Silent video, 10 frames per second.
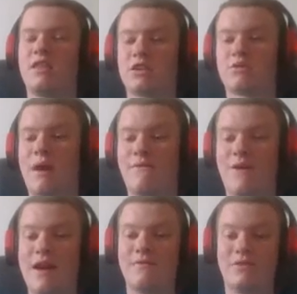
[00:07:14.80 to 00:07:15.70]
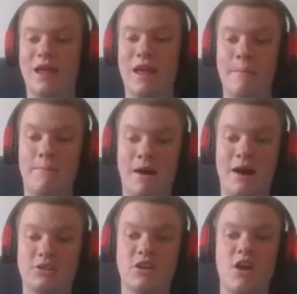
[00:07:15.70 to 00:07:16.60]
this got a 5-day
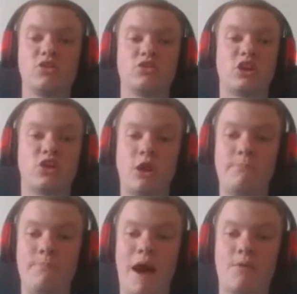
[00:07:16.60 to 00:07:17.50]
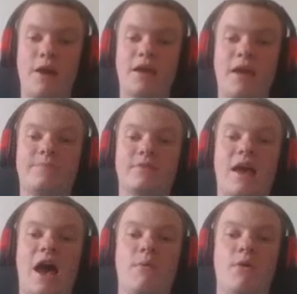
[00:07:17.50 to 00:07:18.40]
match, so it's a good batting wicket
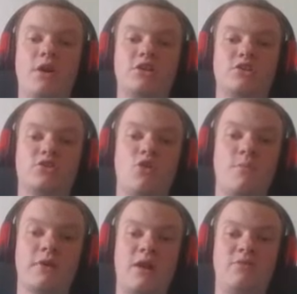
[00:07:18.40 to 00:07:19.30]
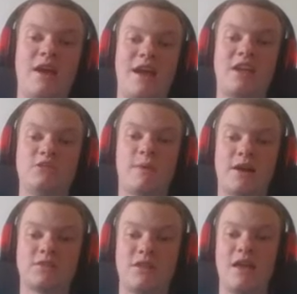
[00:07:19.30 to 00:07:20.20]
at Warwickshire's home ground at
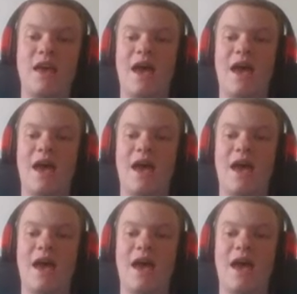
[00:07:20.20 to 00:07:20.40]
Edgbaston.